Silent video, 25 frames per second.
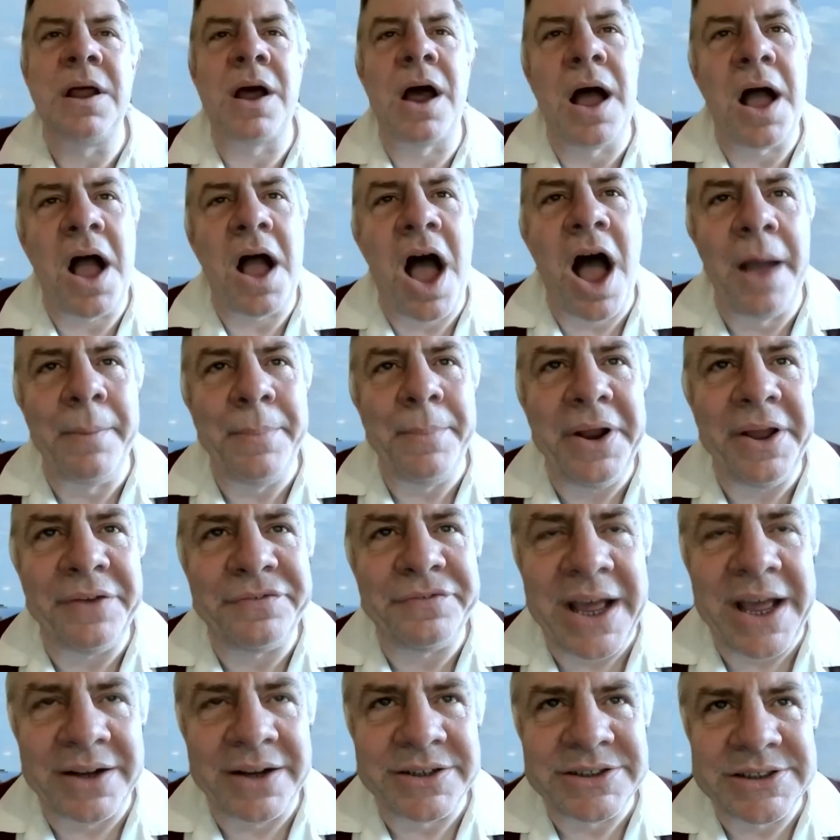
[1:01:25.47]
I, I'm in
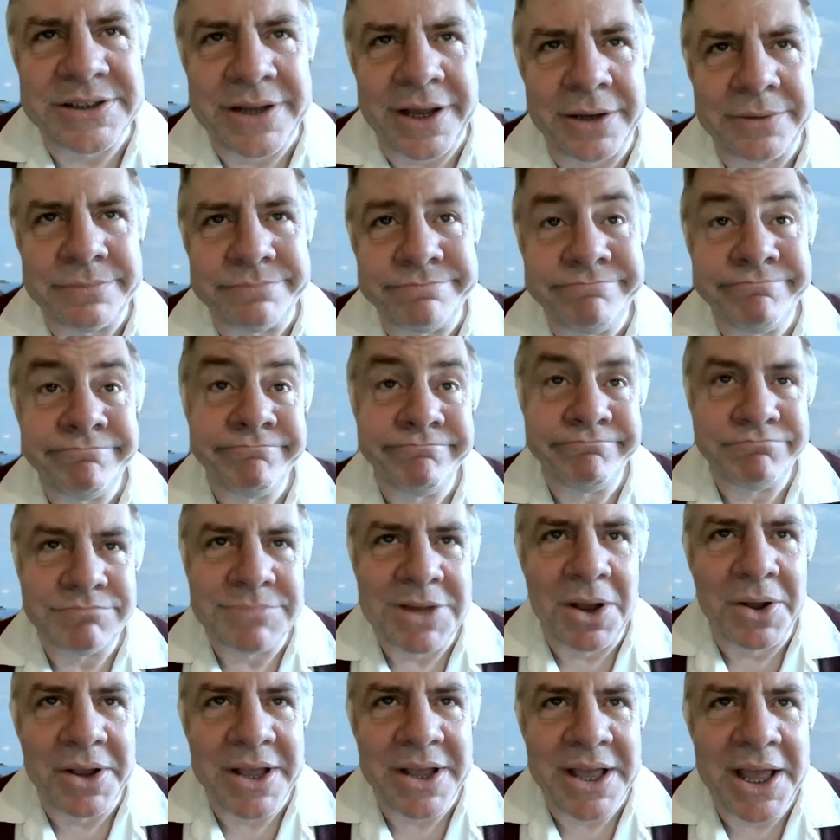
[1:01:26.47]
Afghanistan.
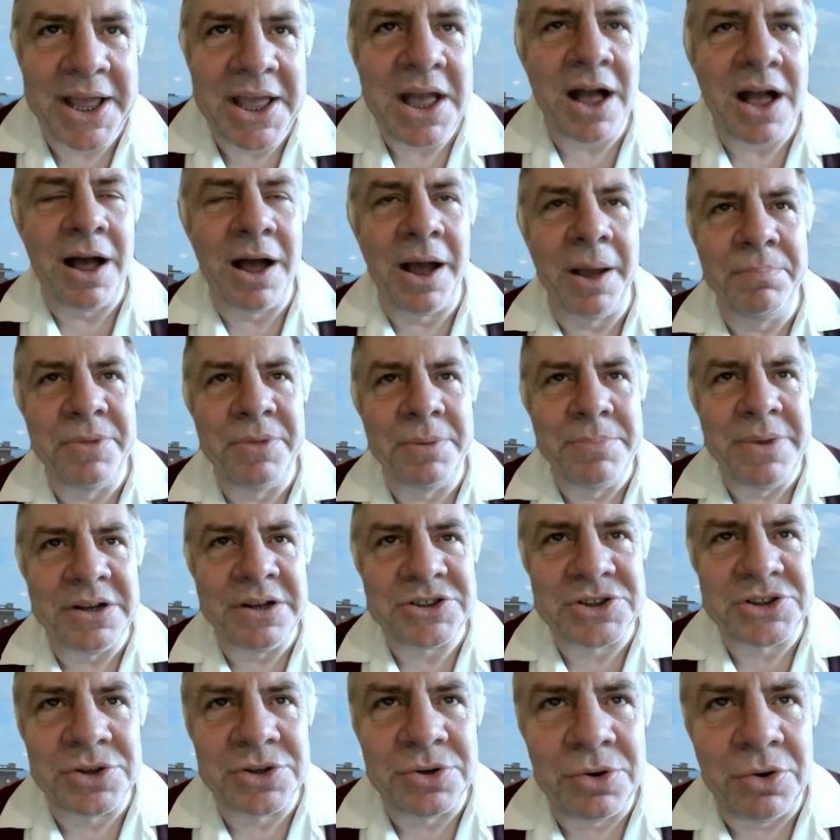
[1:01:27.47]
Okay, I'm the
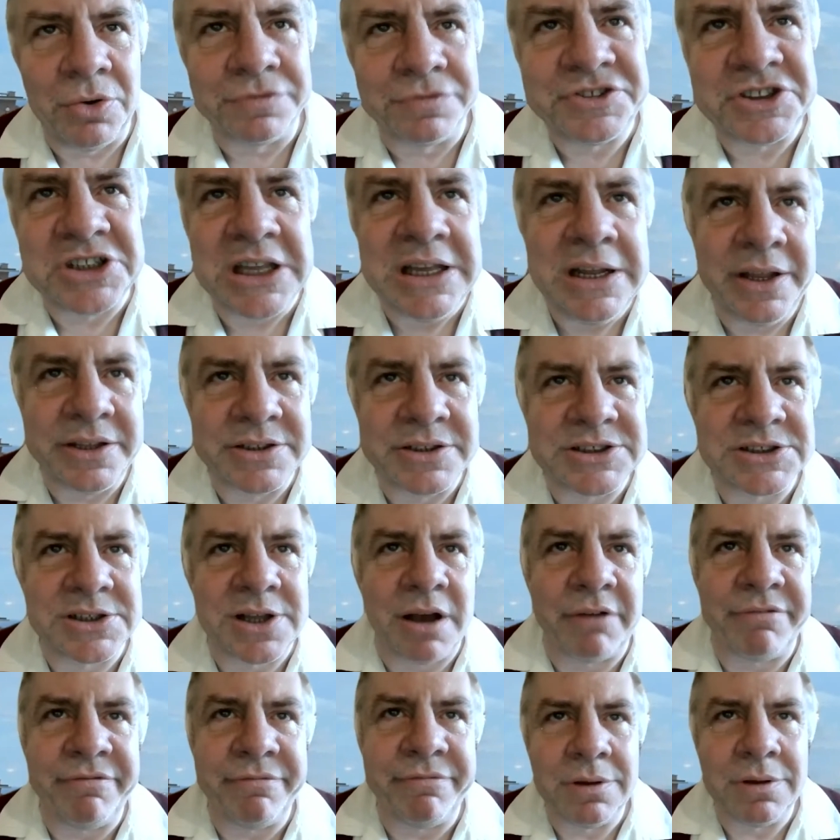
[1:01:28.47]
minister of stealing
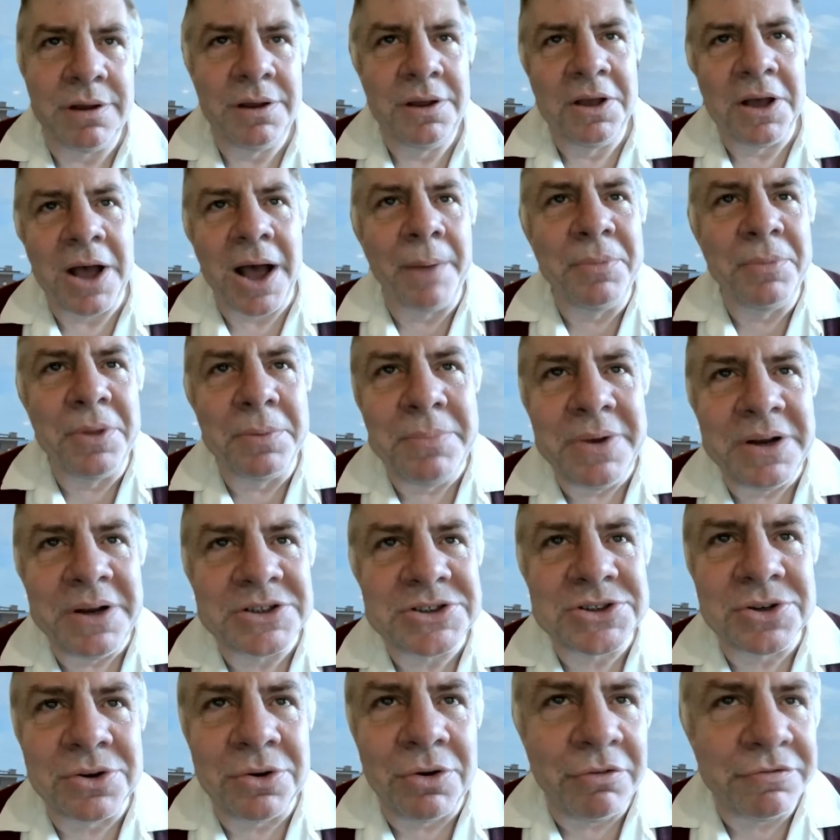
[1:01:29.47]
stuff. I'm the
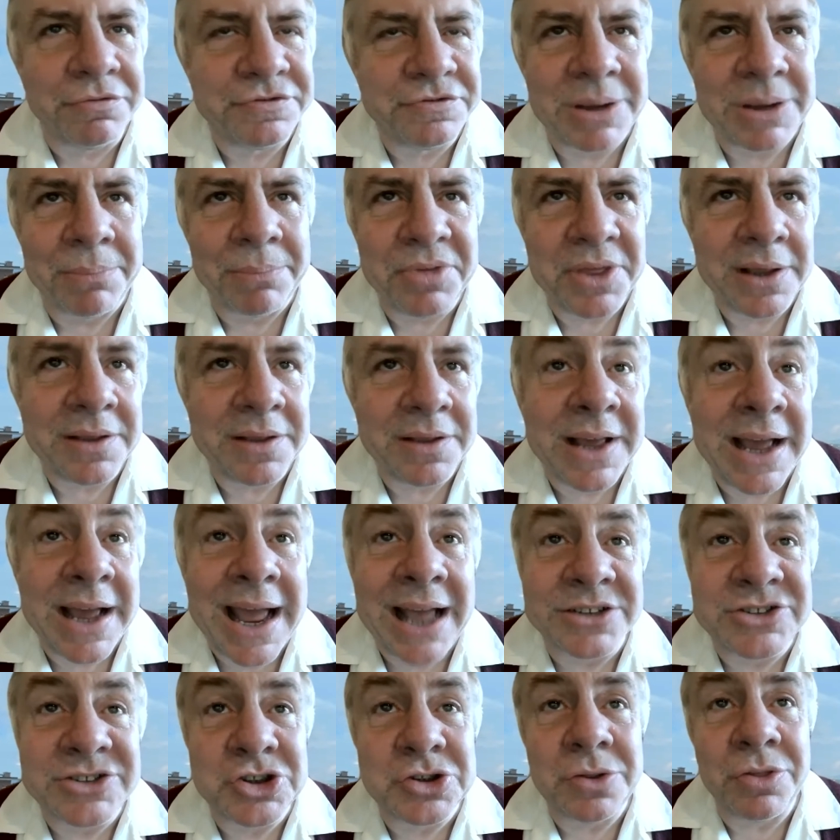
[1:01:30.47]
minister of something that
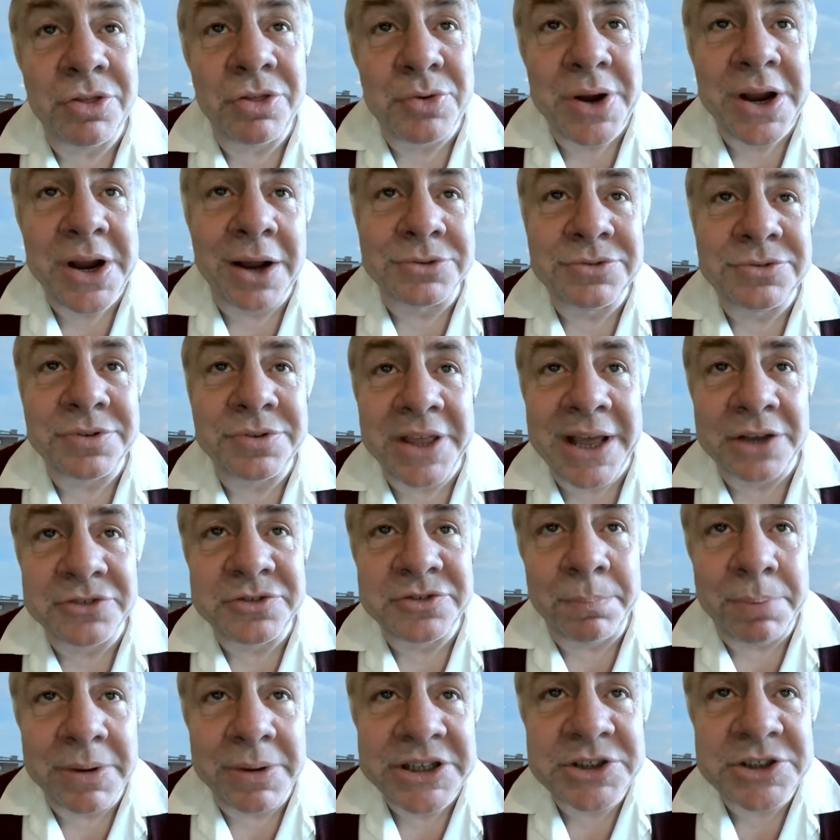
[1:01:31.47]
has
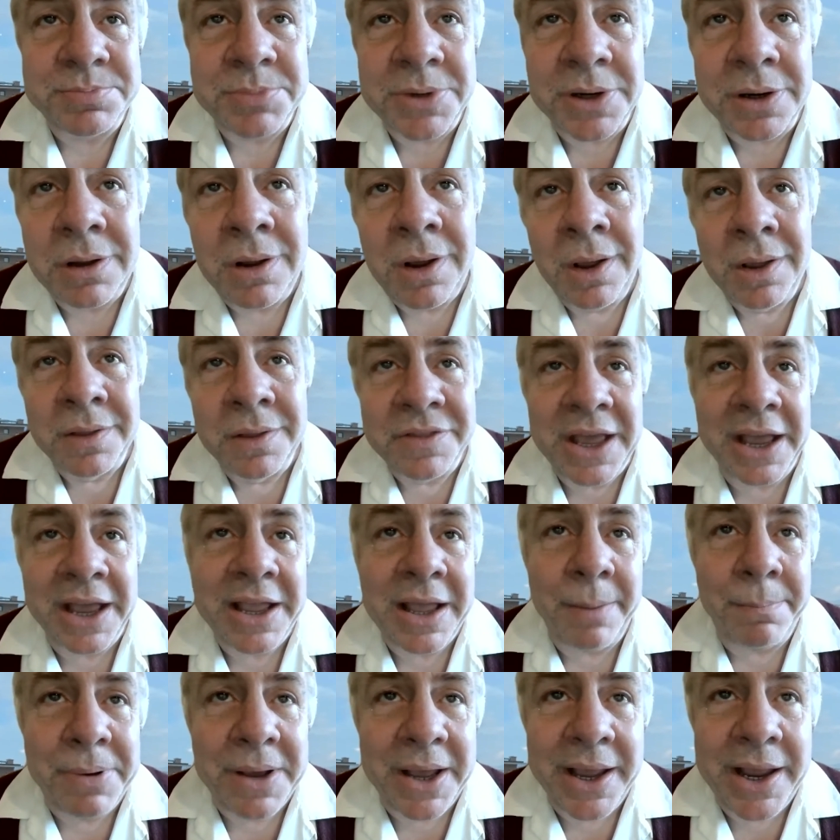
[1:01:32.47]
300,000 policemen that
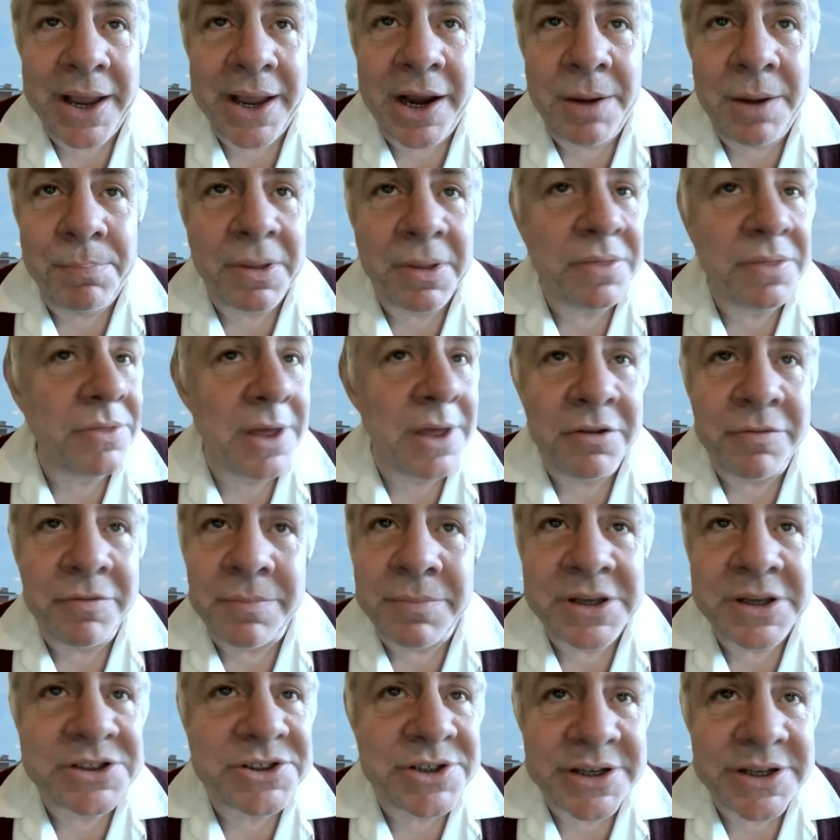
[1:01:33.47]
get paid, but none of
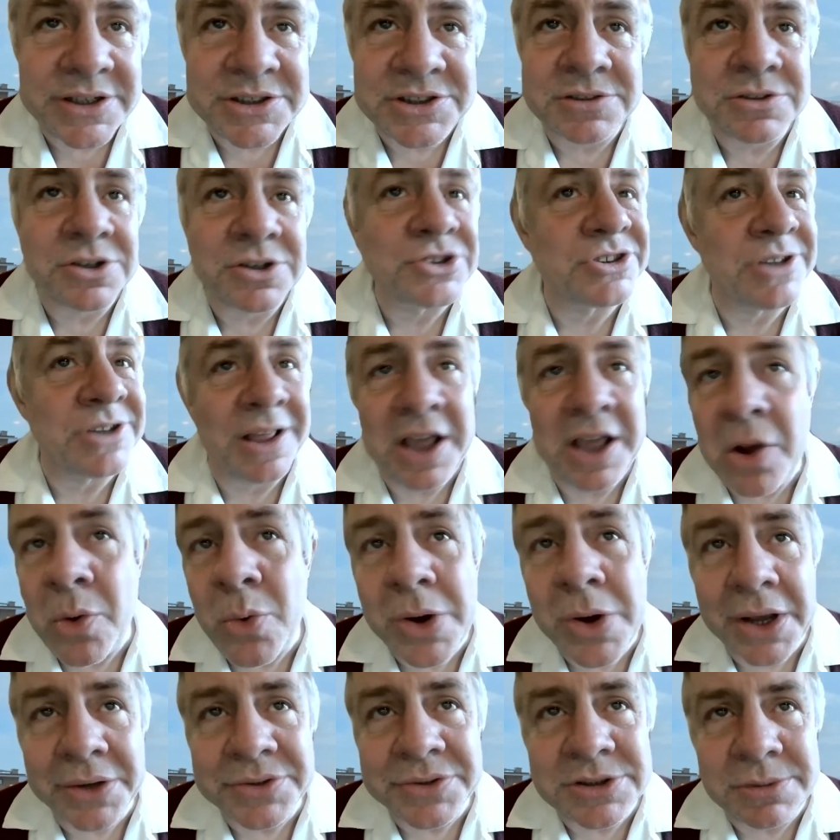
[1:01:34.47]
them exist because it
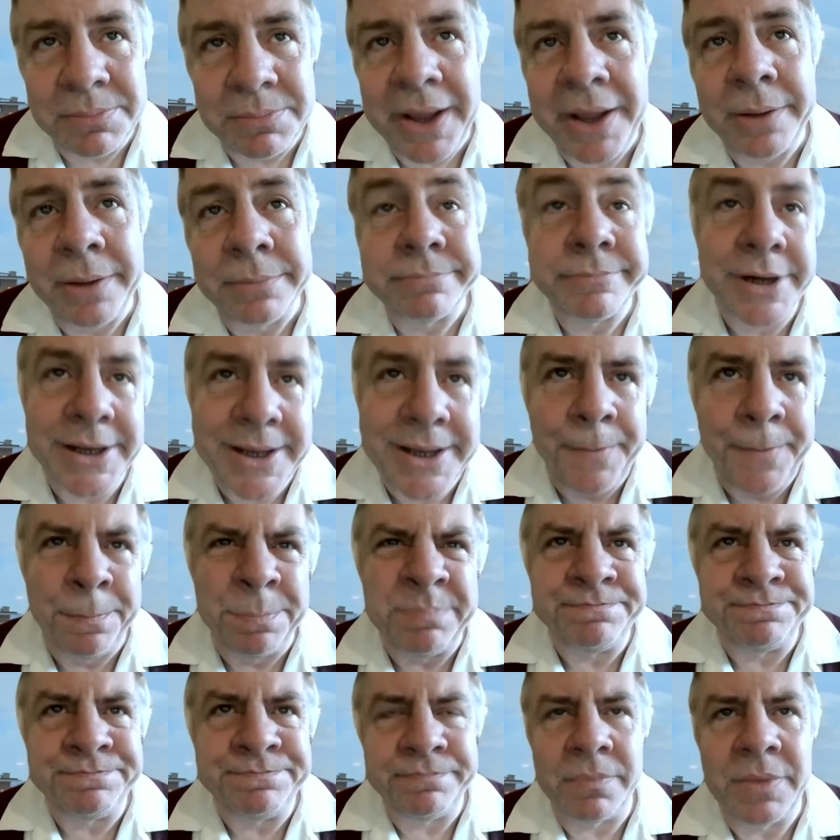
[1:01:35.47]
all goes to me. Okay,
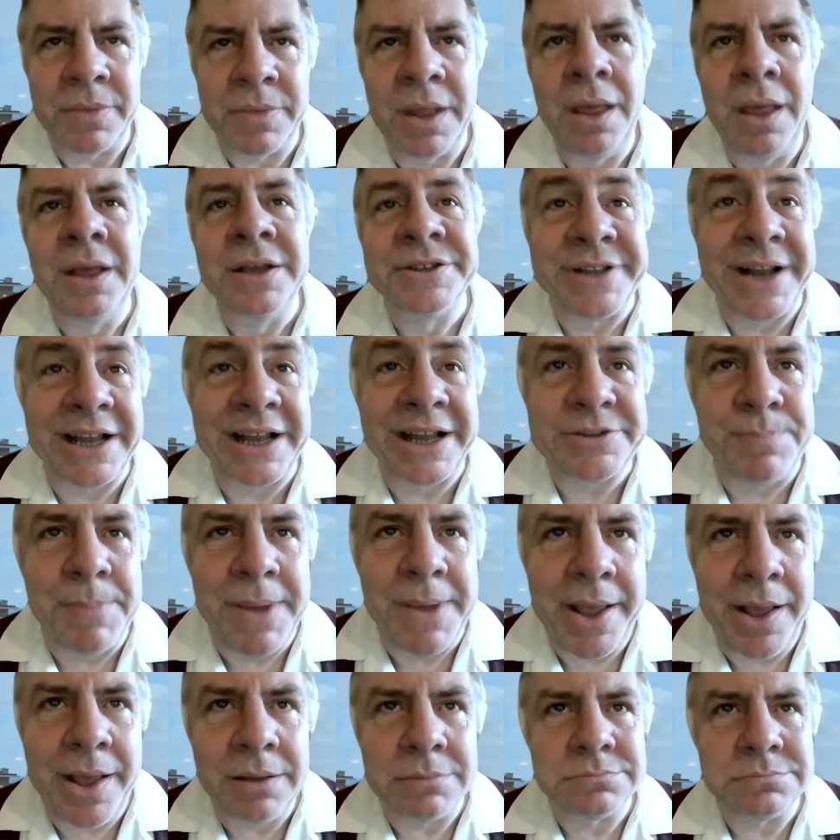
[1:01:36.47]
so that's
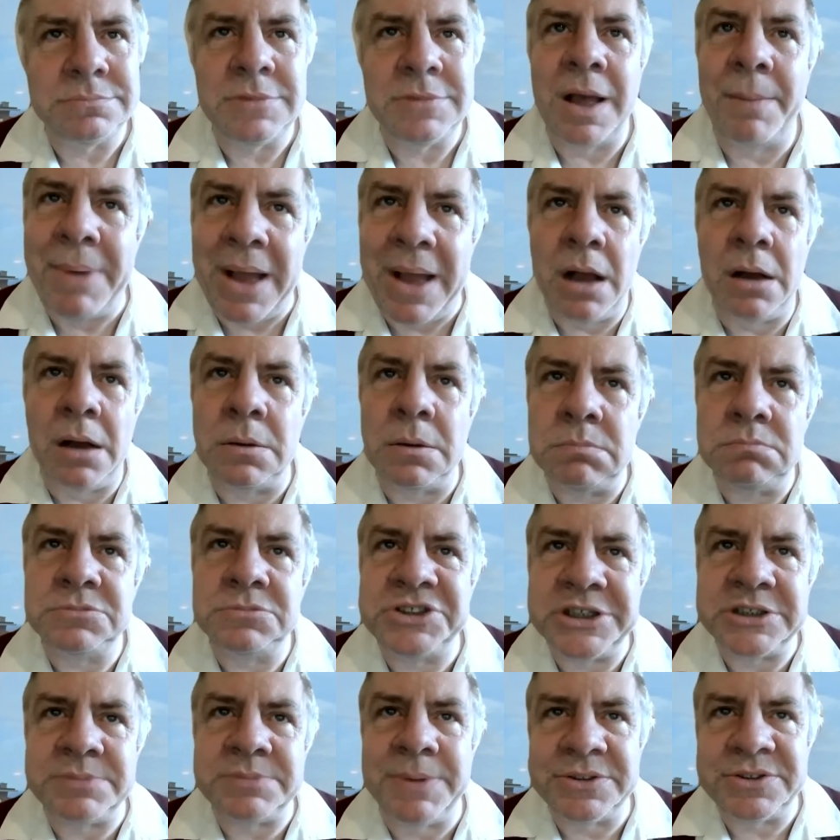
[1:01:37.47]
me about
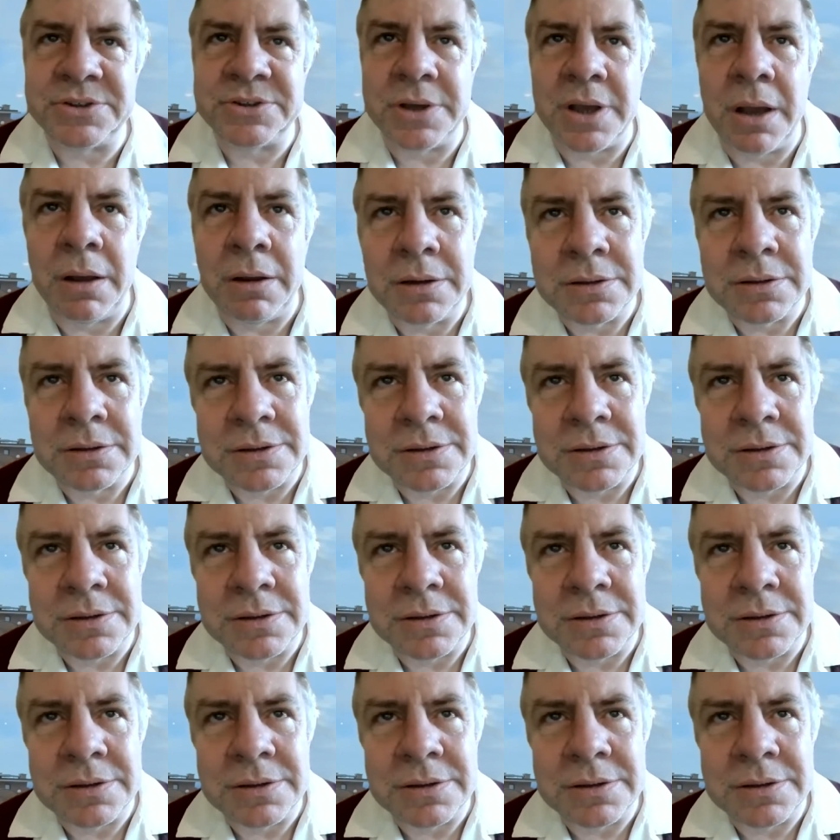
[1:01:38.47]
six months ago,